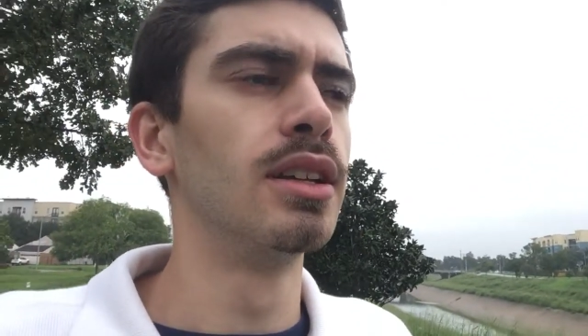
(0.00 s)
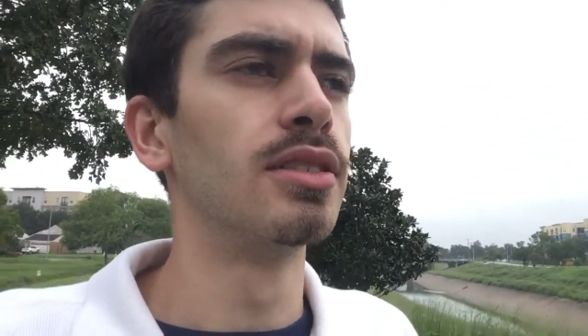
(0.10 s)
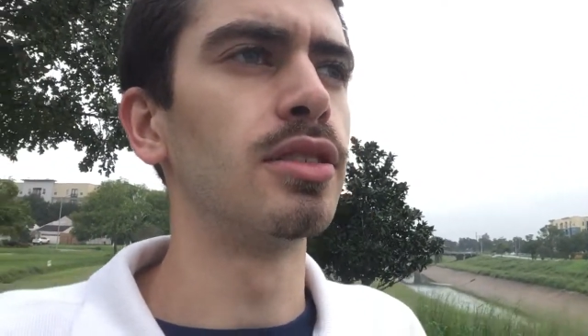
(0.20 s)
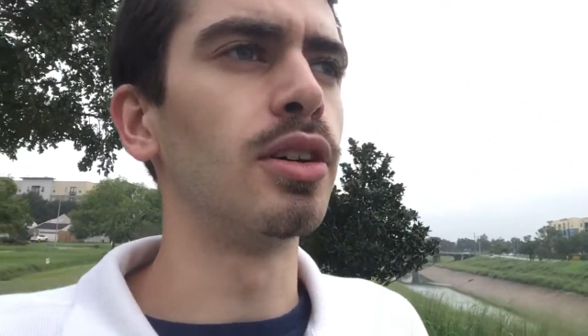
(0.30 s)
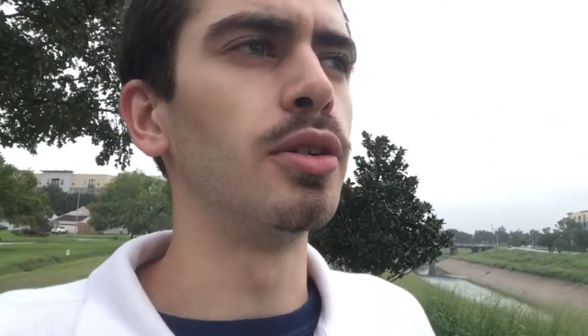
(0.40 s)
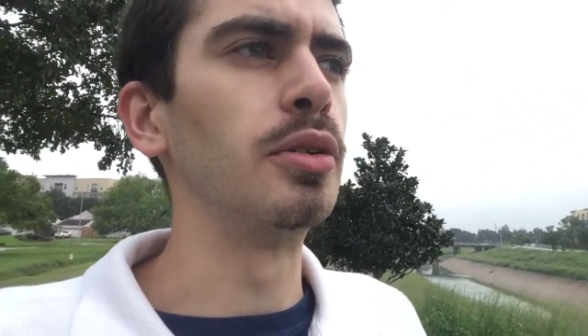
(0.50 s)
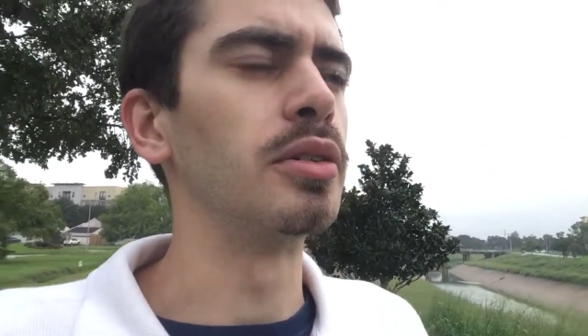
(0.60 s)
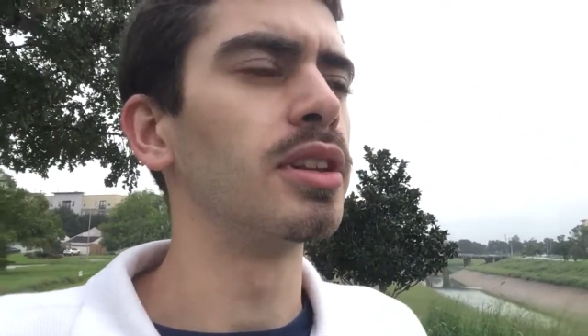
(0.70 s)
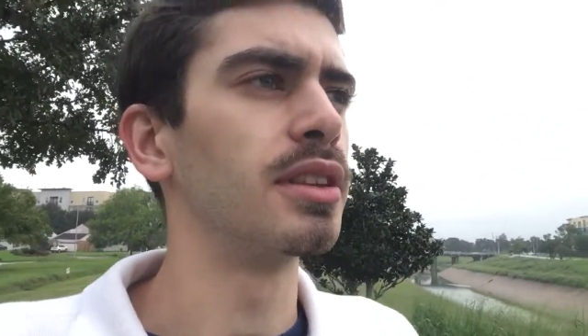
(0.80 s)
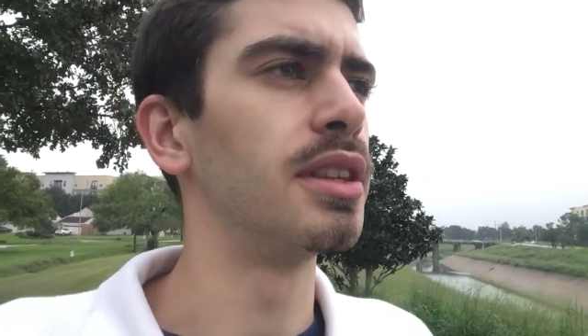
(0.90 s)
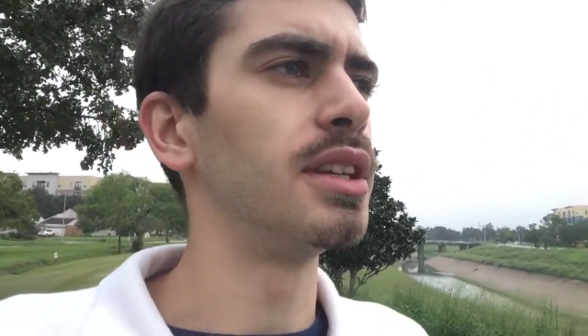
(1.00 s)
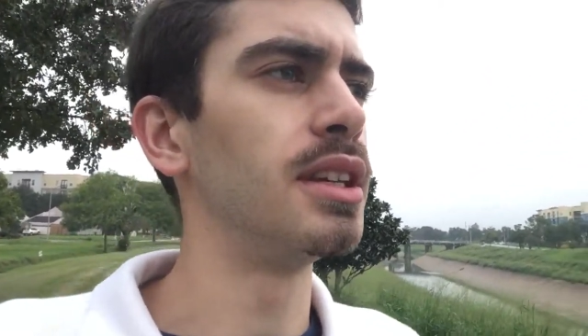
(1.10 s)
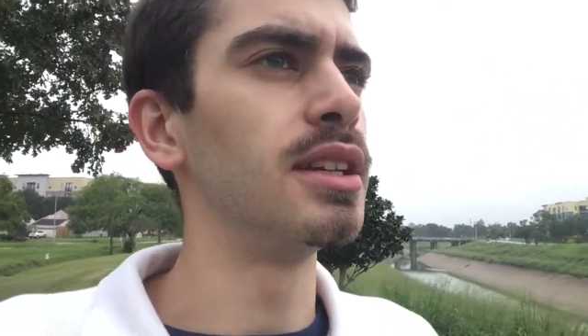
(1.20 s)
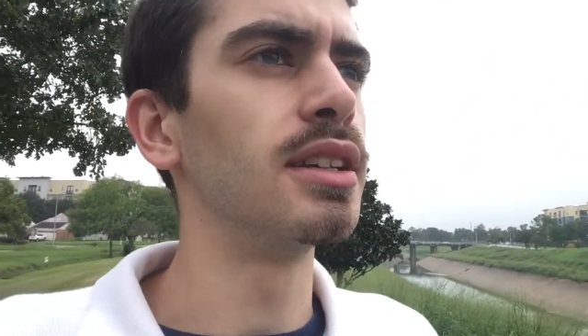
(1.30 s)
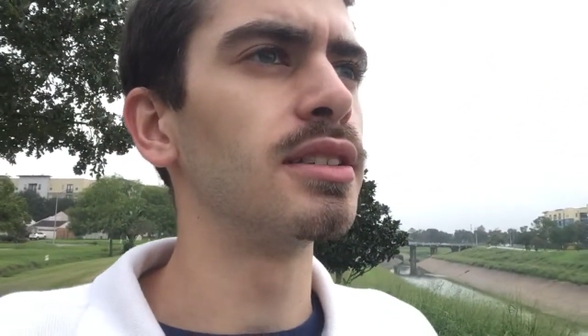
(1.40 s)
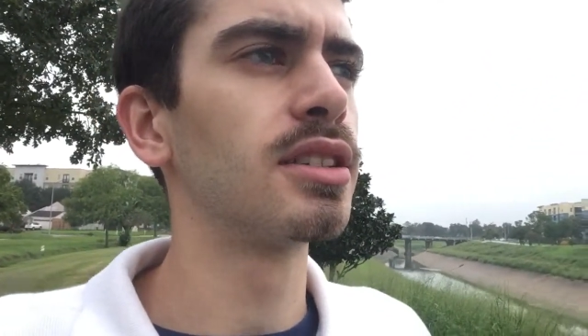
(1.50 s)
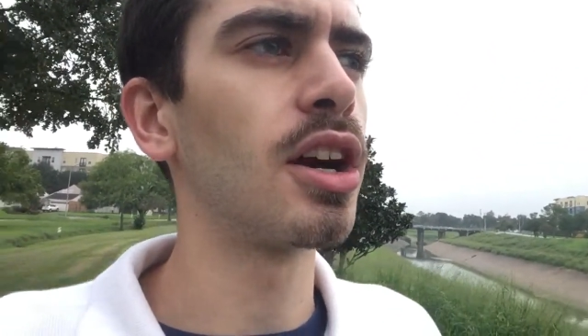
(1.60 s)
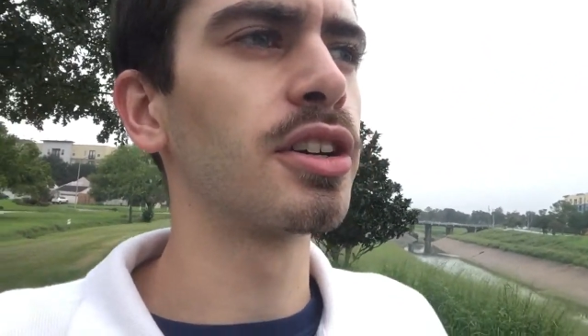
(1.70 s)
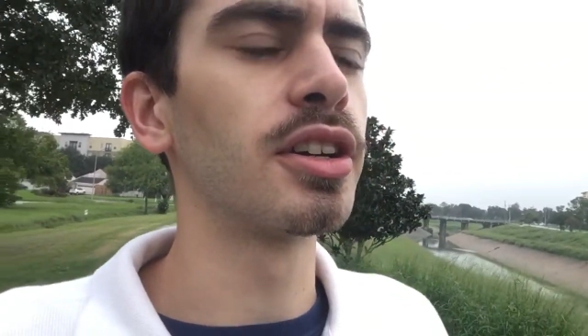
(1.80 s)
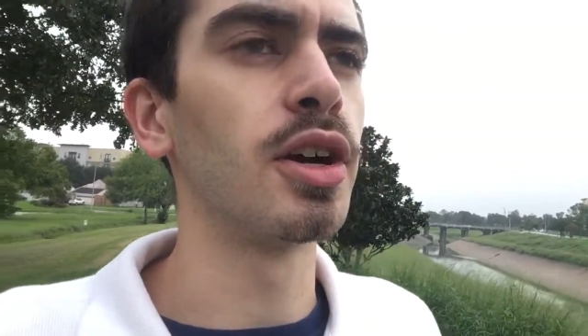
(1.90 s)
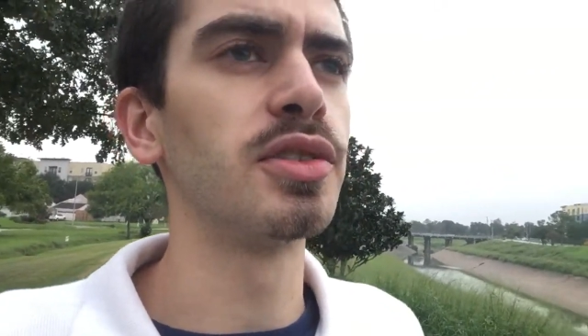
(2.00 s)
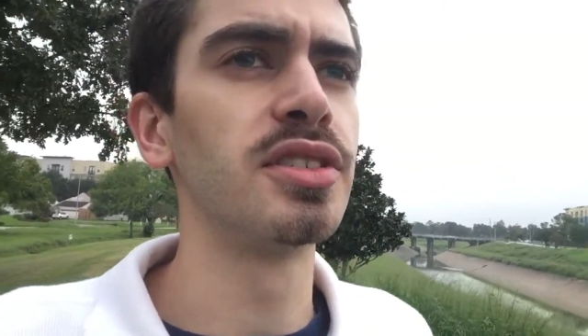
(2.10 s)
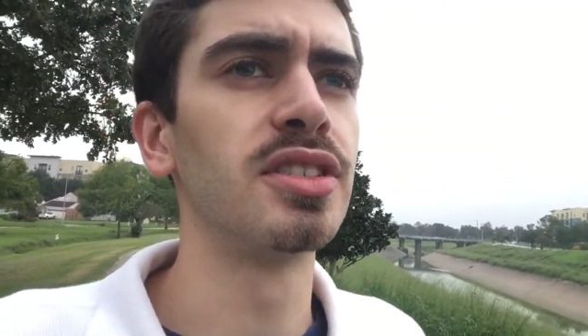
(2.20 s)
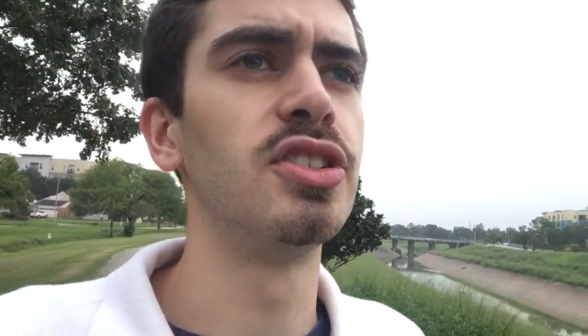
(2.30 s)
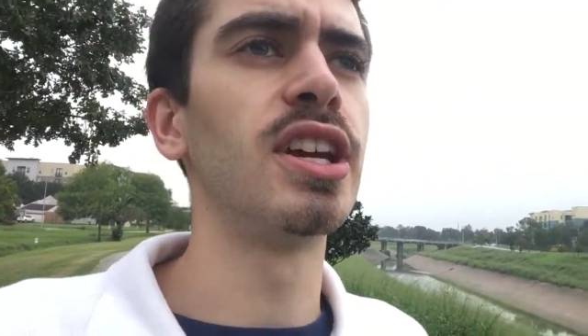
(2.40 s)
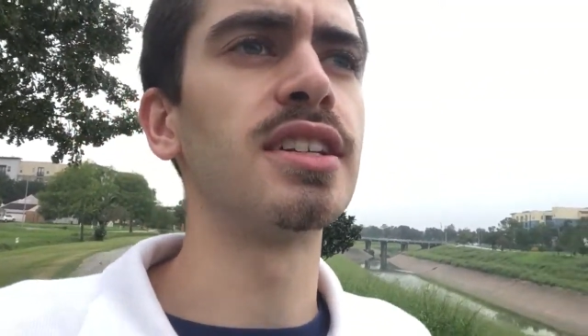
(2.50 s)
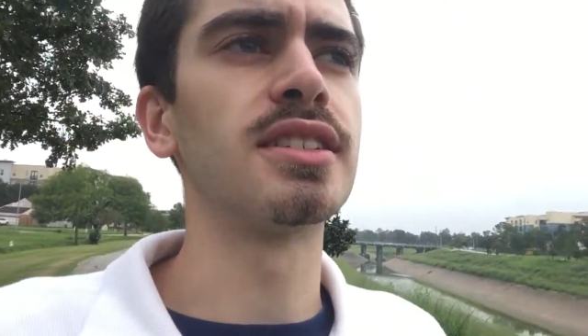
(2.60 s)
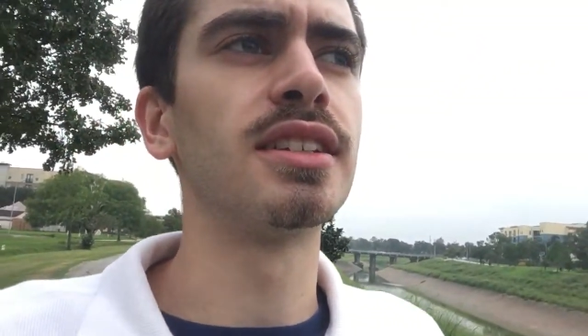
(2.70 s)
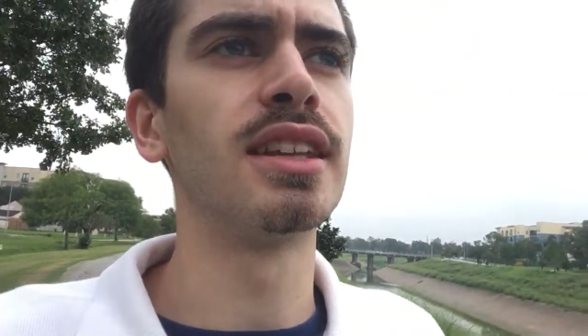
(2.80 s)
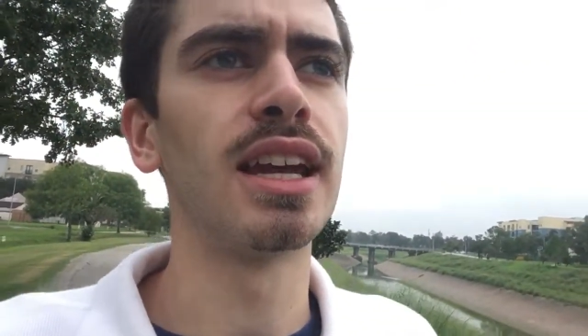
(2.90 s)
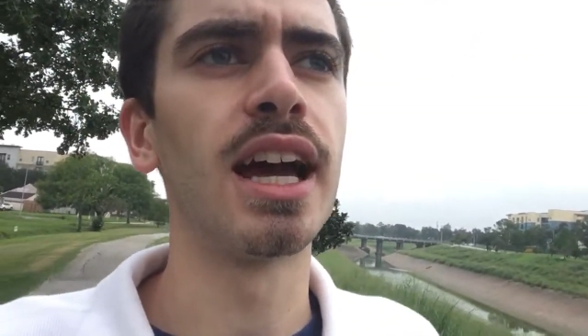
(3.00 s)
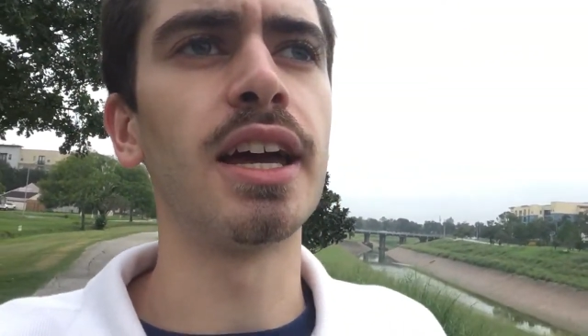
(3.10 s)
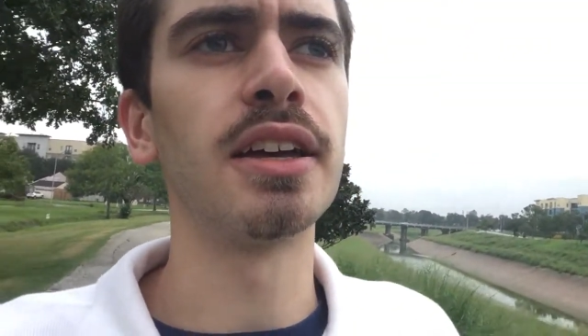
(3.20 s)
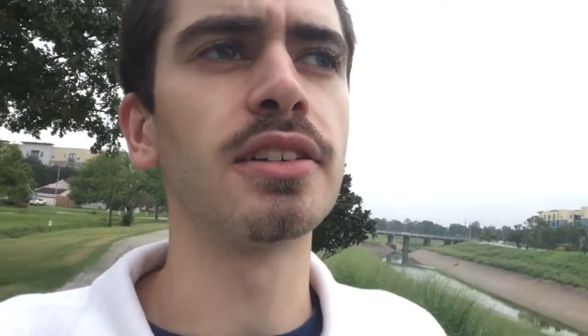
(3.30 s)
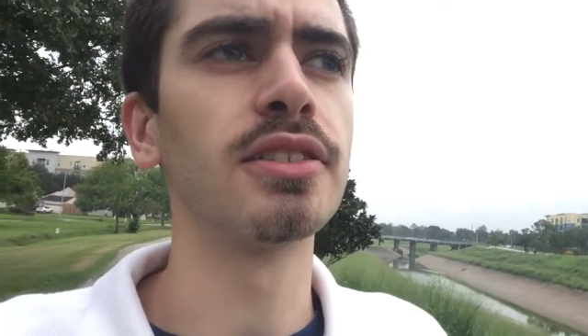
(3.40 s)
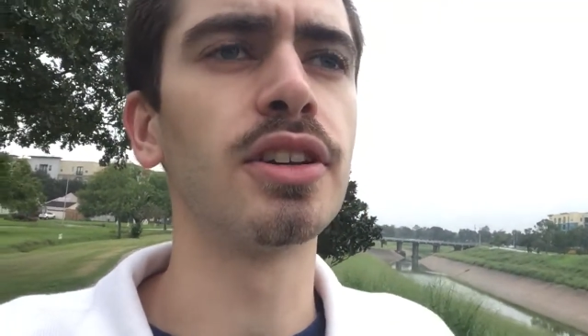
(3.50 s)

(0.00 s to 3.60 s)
So the soccer coaches suggested that I